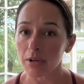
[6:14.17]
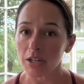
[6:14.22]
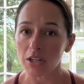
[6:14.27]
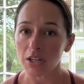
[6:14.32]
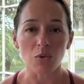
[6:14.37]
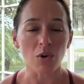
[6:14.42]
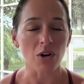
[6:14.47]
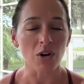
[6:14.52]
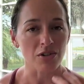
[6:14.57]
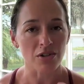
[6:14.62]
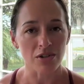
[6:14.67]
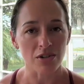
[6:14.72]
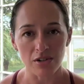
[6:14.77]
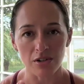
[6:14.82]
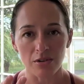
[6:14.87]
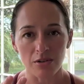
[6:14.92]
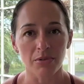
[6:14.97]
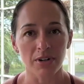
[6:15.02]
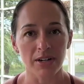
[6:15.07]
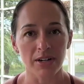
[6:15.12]
but you are
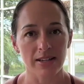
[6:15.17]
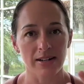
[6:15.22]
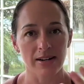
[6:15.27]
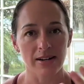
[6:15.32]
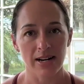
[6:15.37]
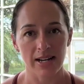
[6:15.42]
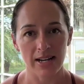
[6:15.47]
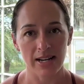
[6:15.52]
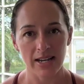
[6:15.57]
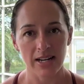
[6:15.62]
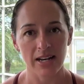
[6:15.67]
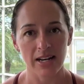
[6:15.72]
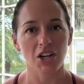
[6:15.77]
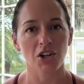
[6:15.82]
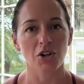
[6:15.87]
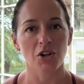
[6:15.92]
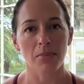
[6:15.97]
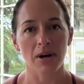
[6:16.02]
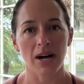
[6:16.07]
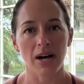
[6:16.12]
still breathing it in and
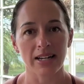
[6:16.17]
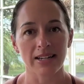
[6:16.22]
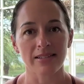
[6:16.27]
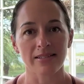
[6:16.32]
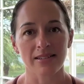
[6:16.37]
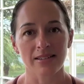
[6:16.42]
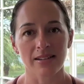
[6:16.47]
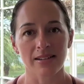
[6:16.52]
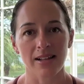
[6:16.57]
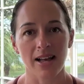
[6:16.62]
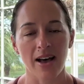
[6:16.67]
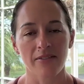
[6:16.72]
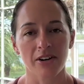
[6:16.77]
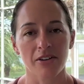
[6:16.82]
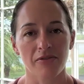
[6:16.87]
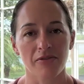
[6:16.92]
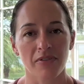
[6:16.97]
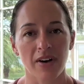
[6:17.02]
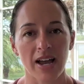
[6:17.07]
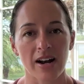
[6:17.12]
your body is still having
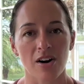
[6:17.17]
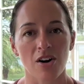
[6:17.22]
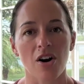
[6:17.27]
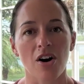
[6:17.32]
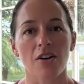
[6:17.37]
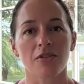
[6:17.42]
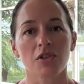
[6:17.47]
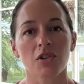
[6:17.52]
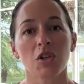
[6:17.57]
to fight it off.